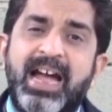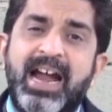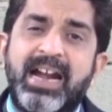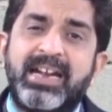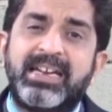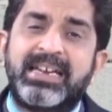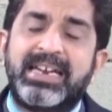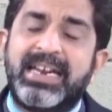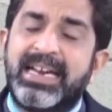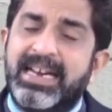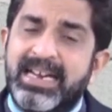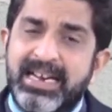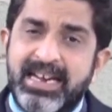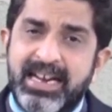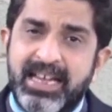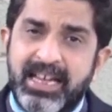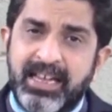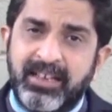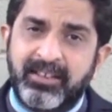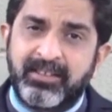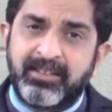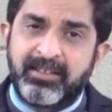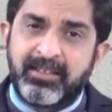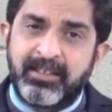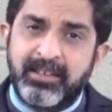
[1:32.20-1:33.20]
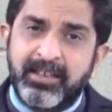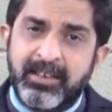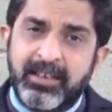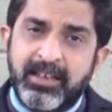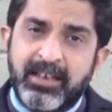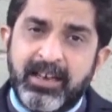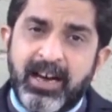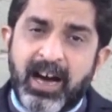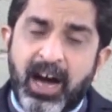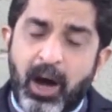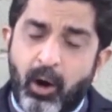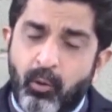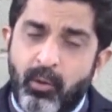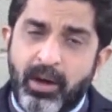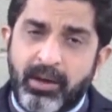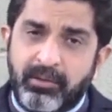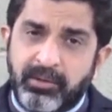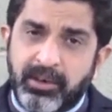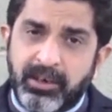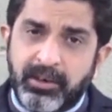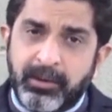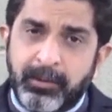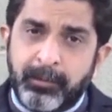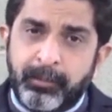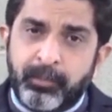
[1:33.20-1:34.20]
that Ind AS.
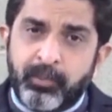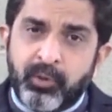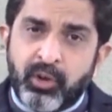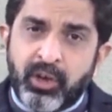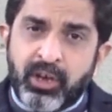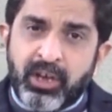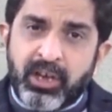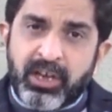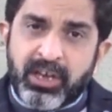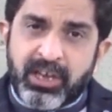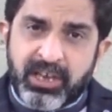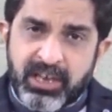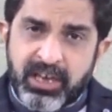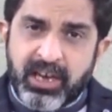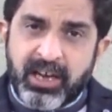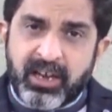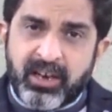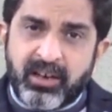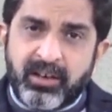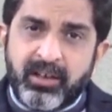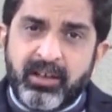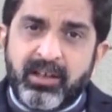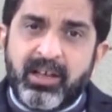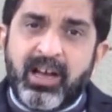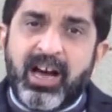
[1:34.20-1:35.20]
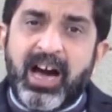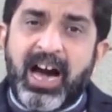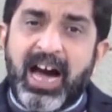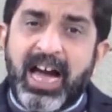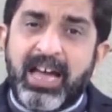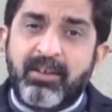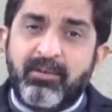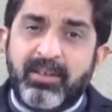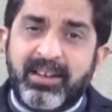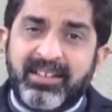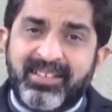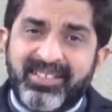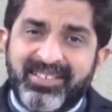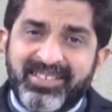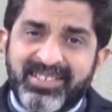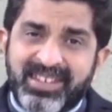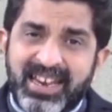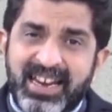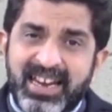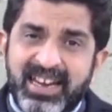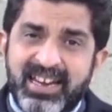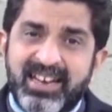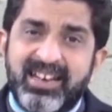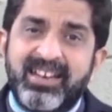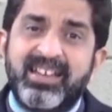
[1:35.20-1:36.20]
However, here I will
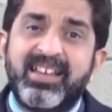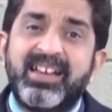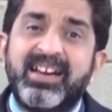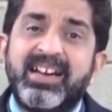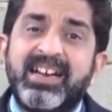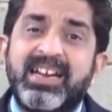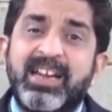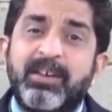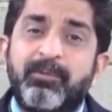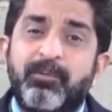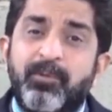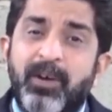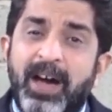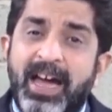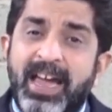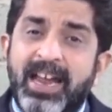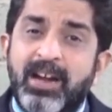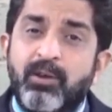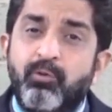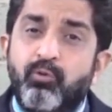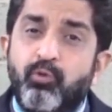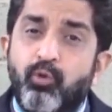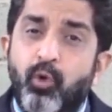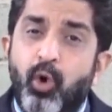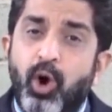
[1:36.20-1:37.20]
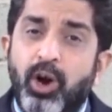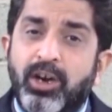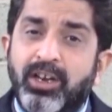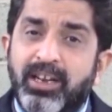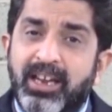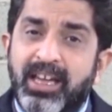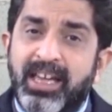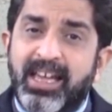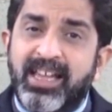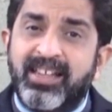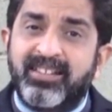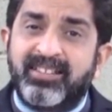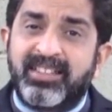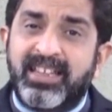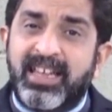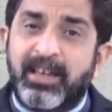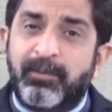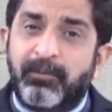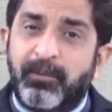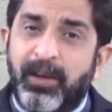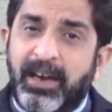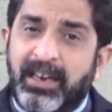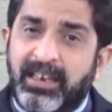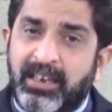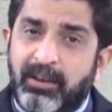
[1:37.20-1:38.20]
still define what is
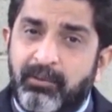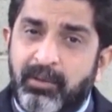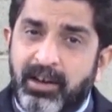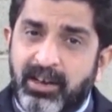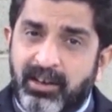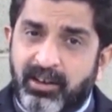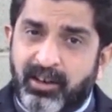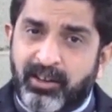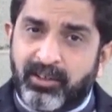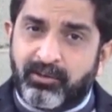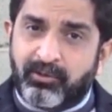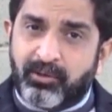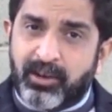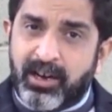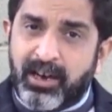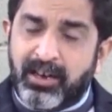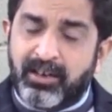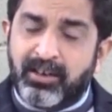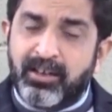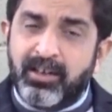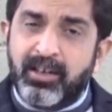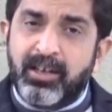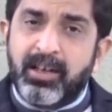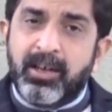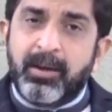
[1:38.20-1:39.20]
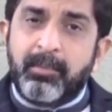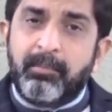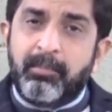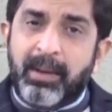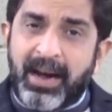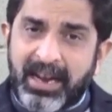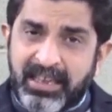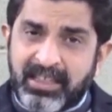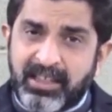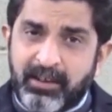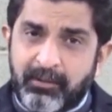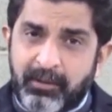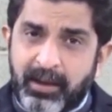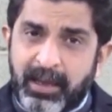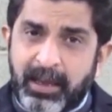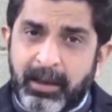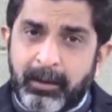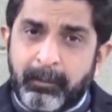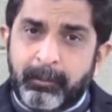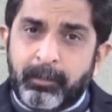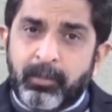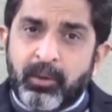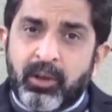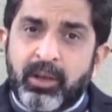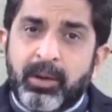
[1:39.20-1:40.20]
effective interest rate. By the
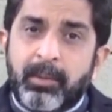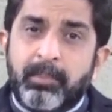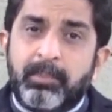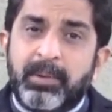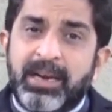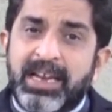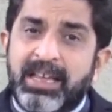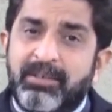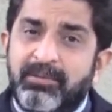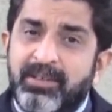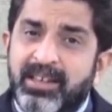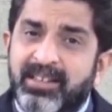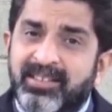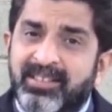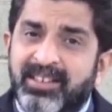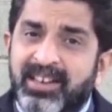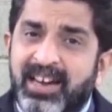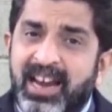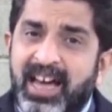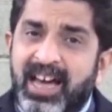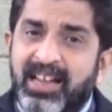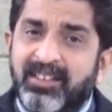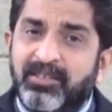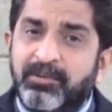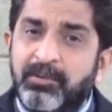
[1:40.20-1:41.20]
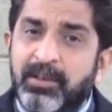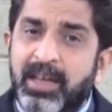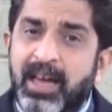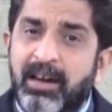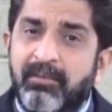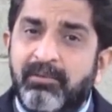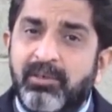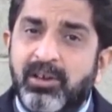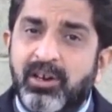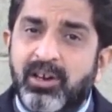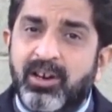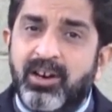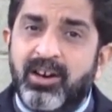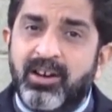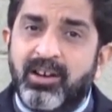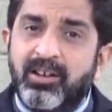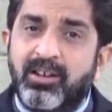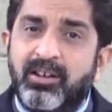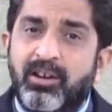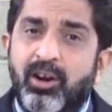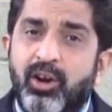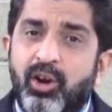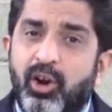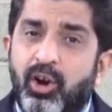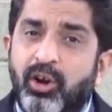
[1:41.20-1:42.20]
way, previous class we have
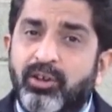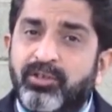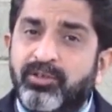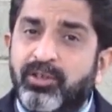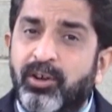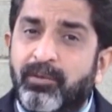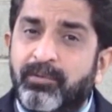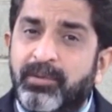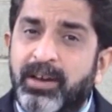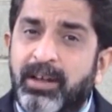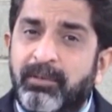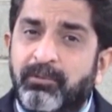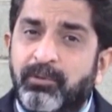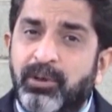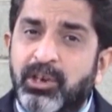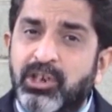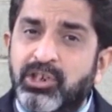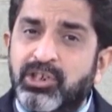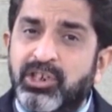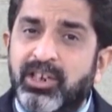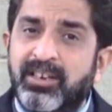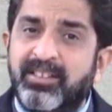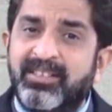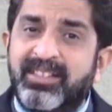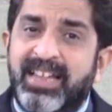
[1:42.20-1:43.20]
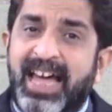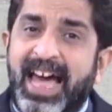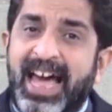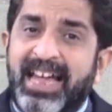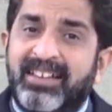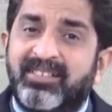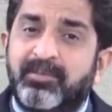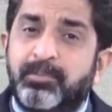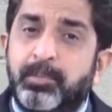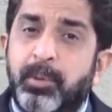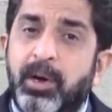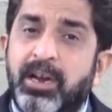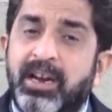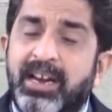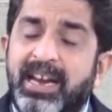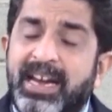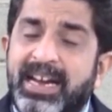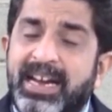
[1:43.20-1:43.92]
learned lots of definitions as per